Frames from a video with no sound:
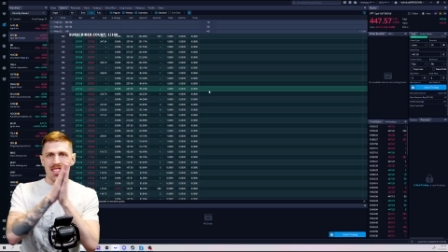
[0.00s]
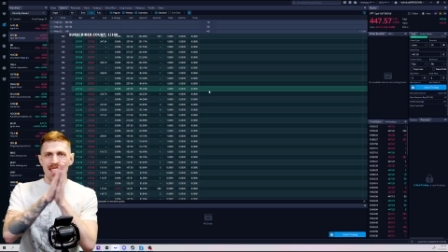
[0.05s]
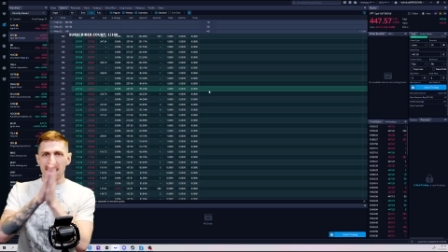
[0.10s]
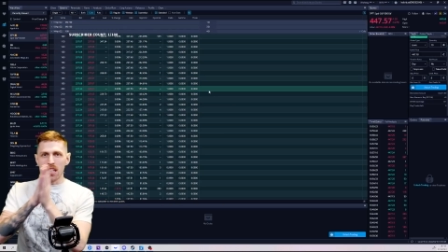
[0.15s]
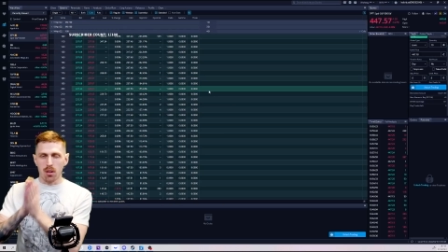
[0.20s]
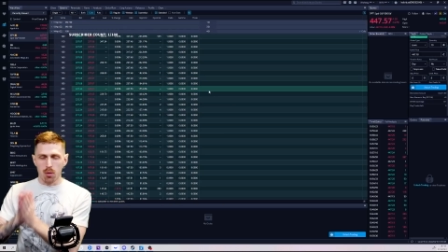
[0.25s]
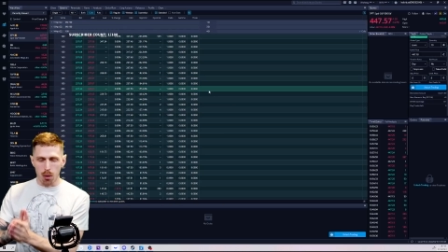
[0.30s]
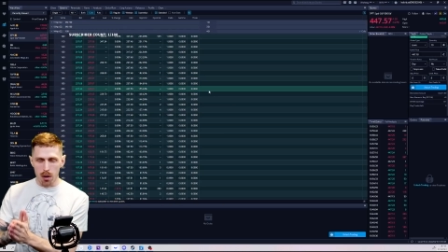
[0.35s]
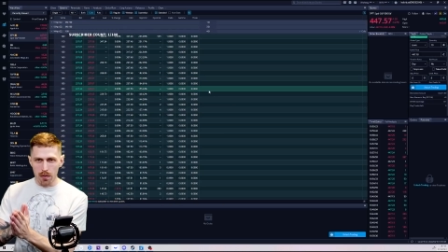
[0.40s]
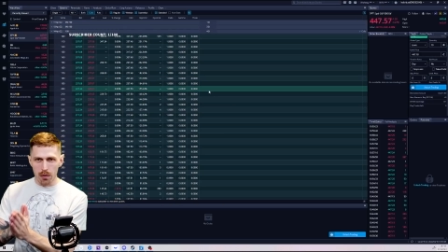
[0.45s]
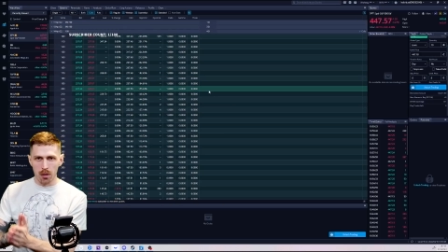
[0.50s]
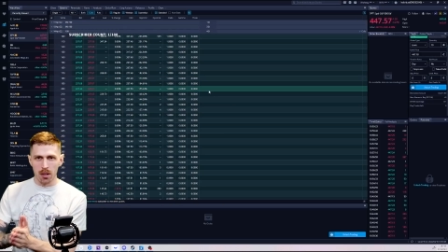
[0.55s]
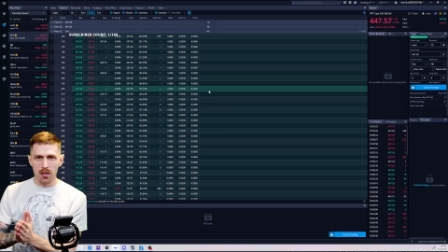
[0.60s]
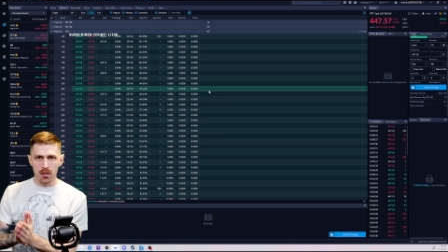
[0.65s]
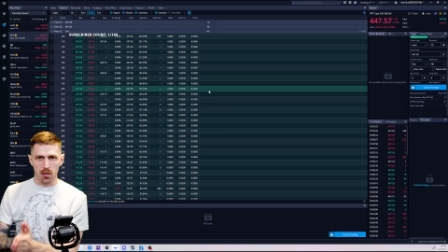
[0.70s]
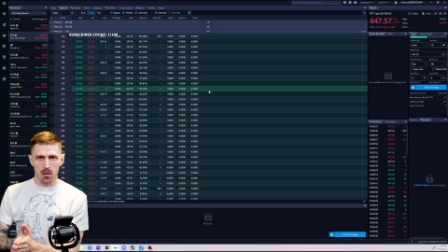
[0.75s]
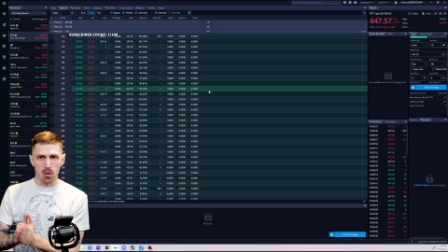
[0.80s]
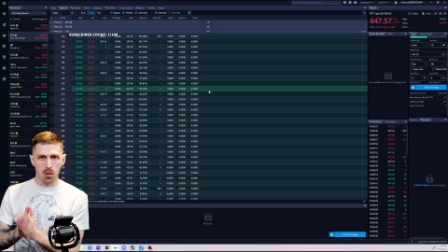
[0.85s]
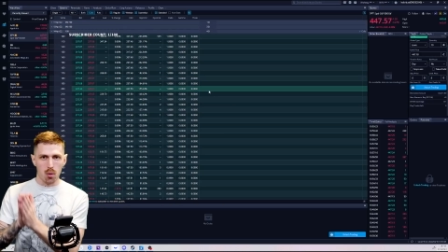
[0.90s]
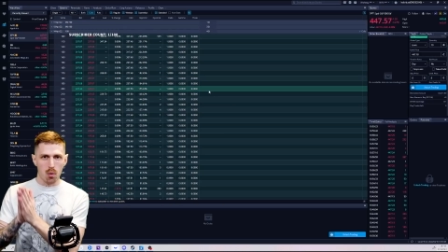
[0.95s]
equivalent
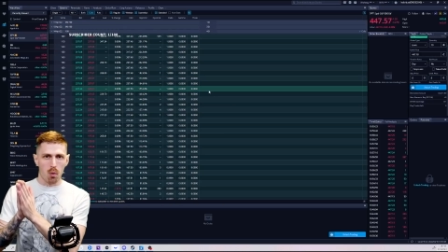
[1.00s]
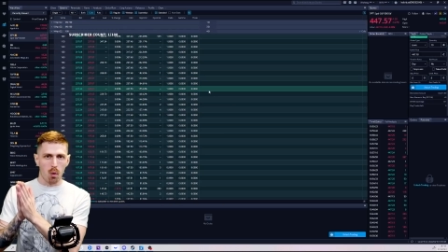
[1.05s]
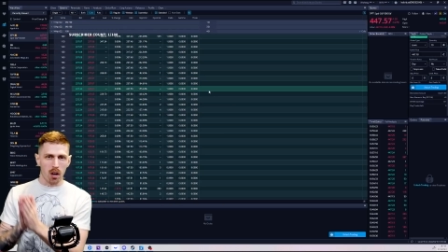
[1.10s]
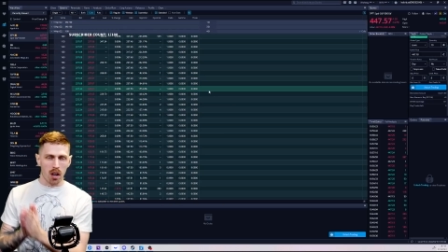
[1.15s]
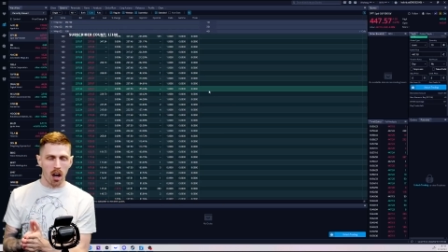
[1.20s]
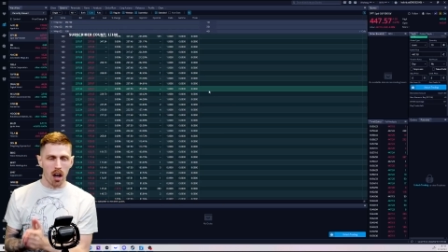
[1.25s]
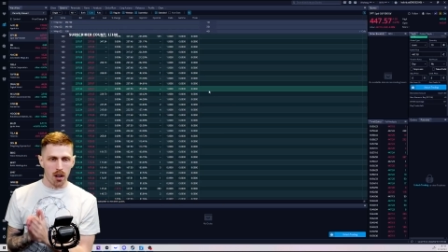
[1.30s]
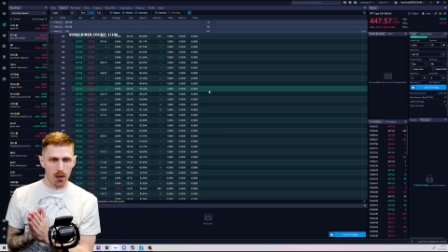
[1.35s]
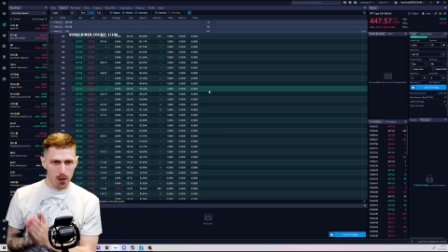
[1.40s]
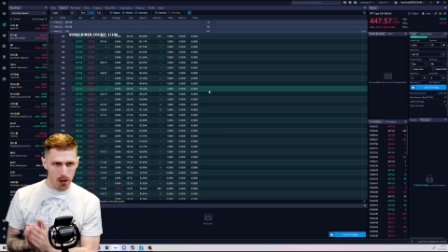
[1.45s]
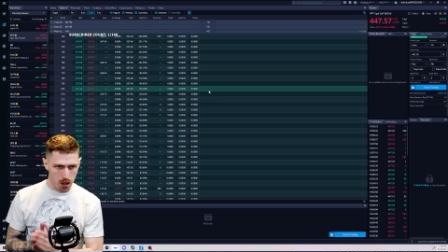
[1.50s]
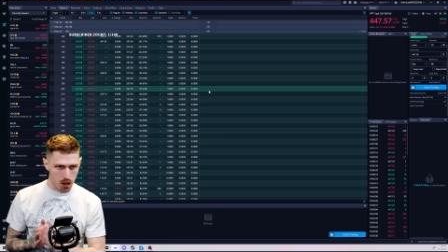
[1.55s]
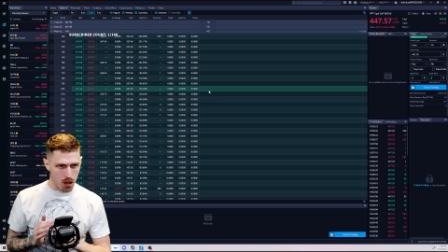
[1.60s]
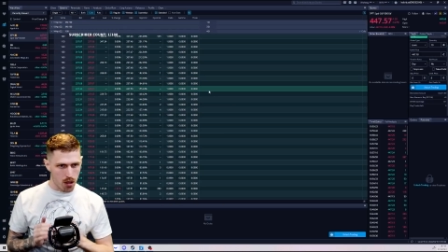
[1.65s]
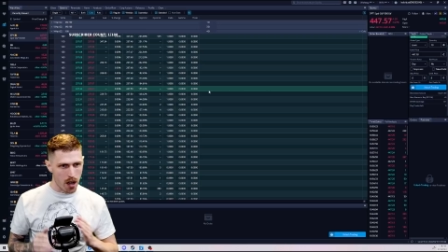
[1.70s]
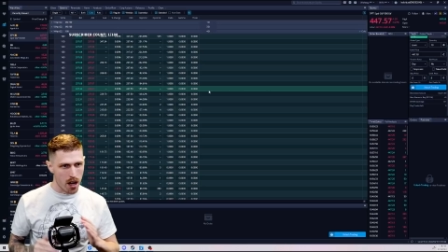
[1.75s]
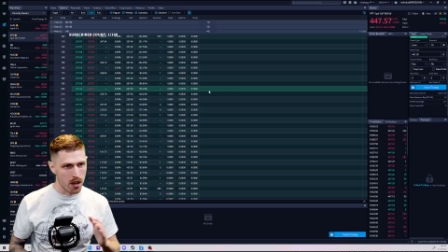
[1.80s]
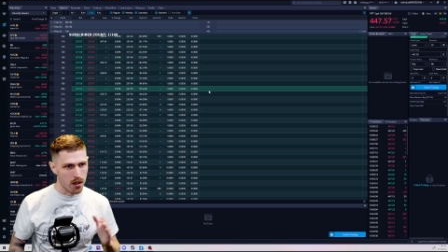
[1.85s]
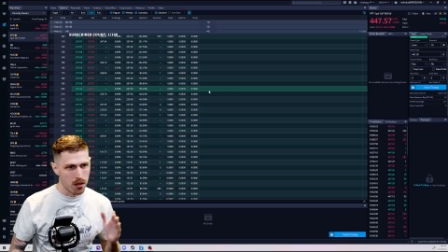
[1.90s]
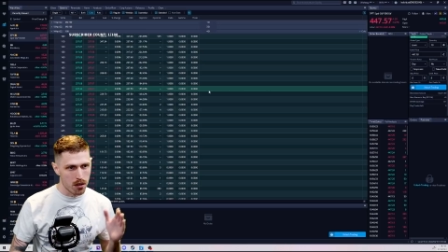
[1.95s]
to 100
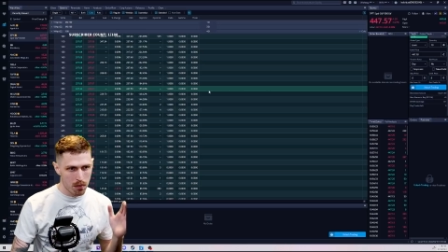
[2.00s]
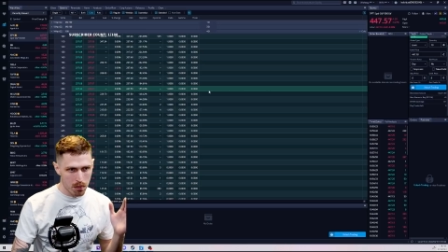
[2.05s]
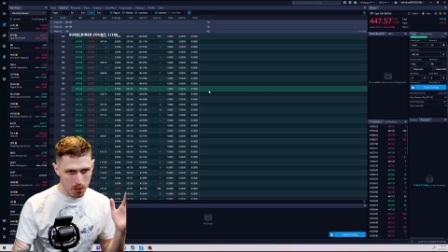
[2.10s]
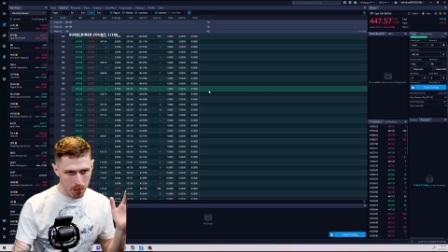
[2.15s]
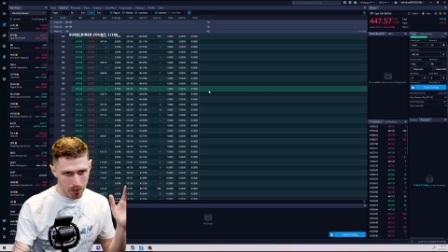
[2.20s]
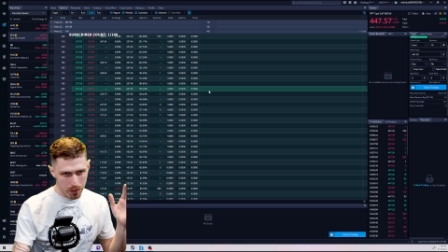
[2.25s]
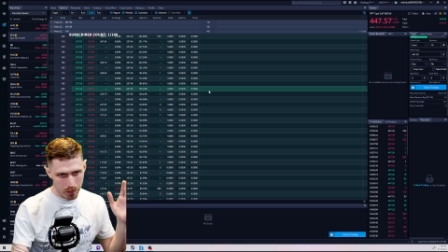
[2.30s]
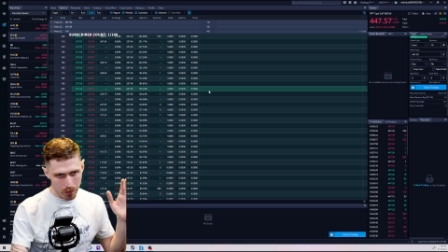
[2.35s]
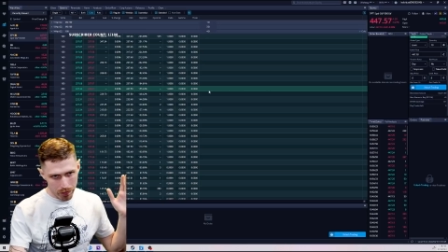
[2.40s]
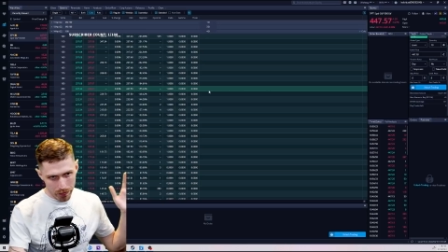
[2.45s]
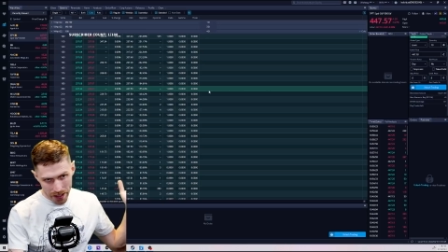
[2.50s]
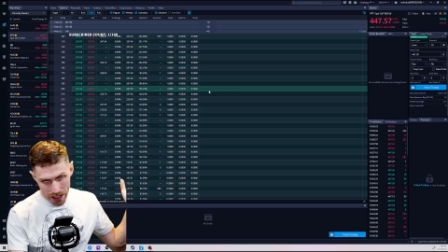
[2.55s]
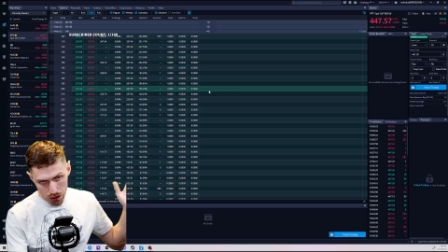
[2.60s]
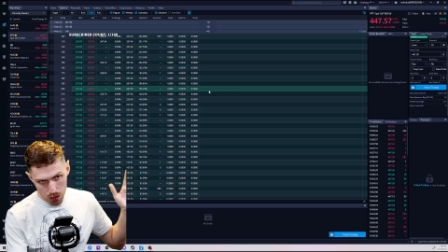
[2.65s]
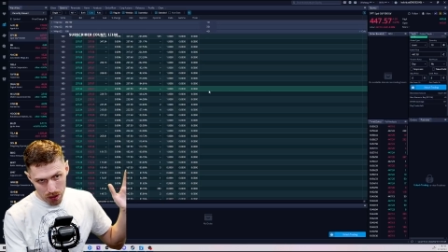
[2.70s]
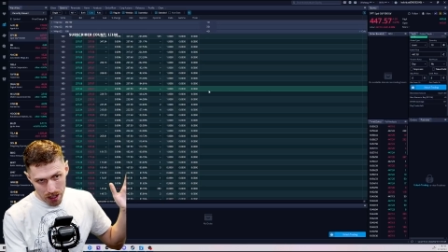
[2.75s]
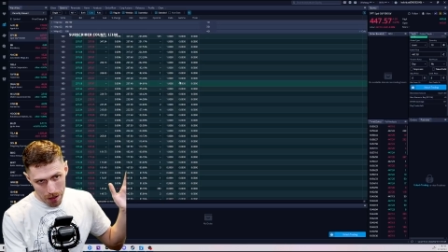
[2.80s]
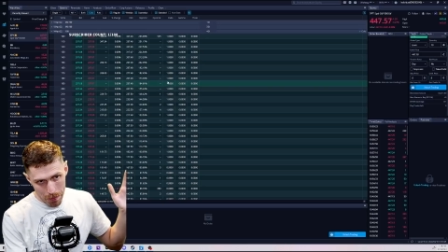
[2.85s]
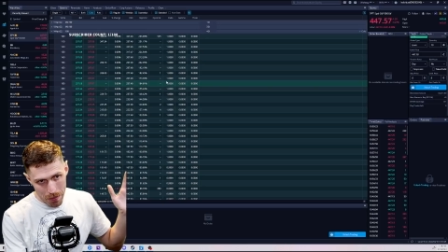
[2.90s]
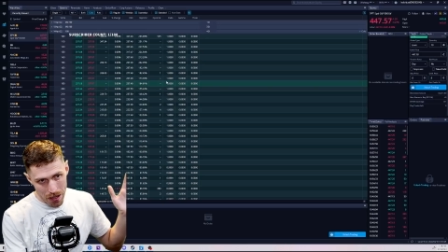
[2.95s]
shares. That's
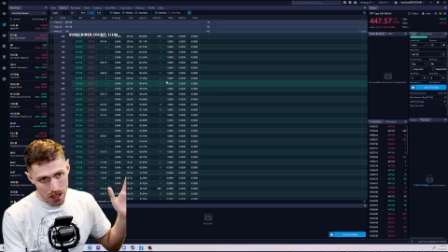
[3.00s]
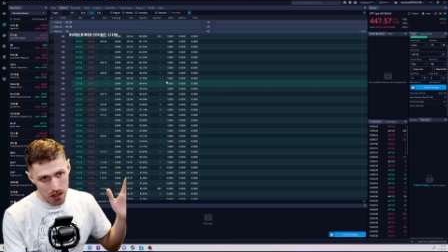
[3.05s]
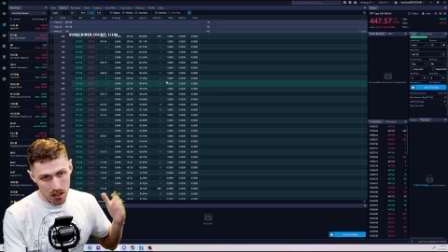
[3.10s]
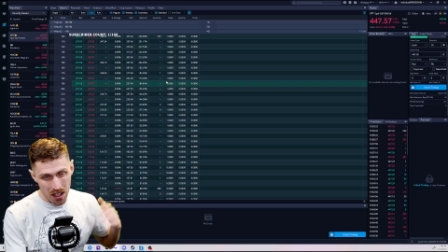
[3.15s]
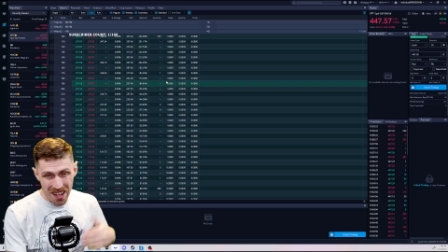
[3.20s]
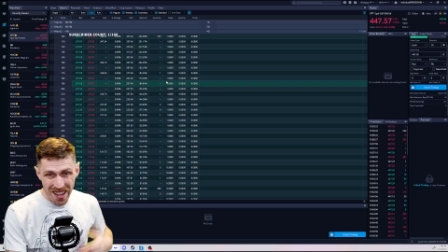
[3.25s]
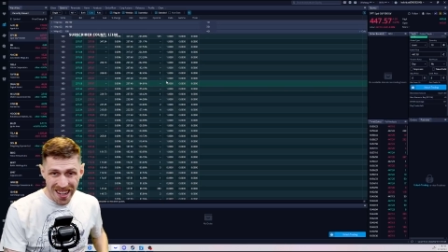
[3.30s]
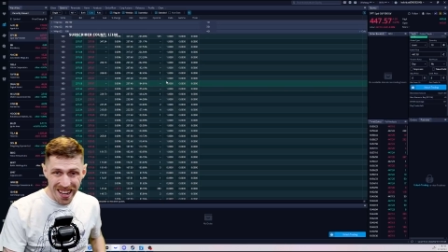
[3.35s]
what that means.